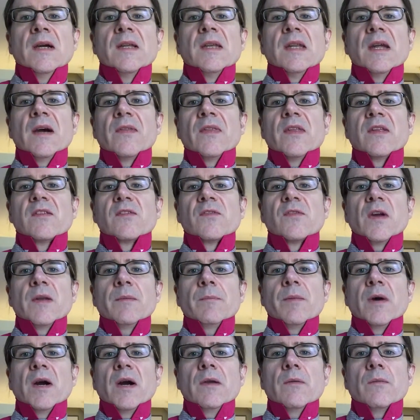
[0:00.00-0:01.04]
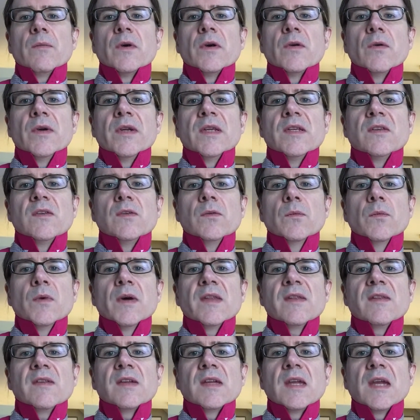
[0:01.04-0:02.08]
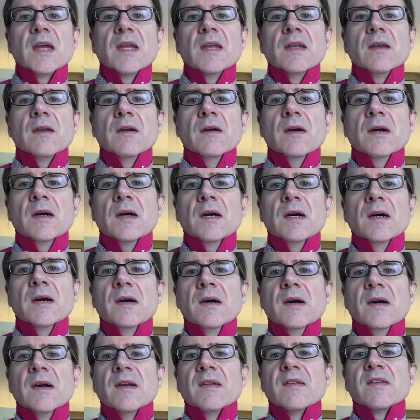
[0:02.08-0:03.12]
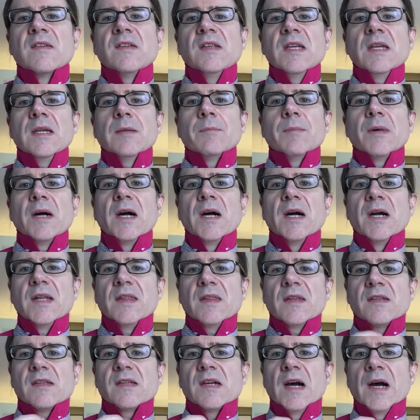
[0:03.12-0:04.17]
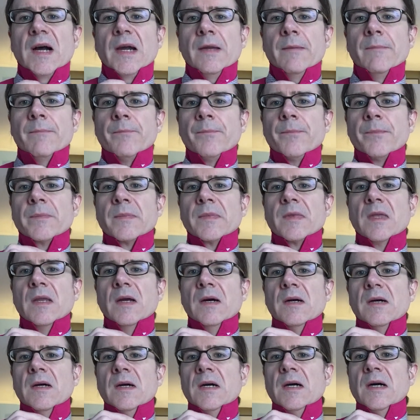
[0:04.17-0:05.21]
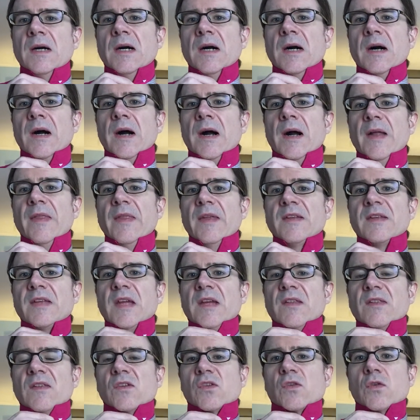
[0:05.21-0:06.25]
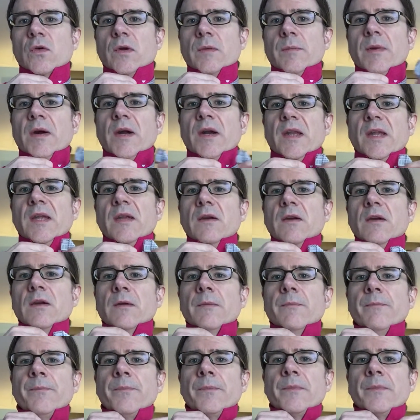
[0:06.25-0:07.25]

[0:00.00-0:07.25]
Now this front part, we're going to once again sneak it behind the tie, and then take the short part here,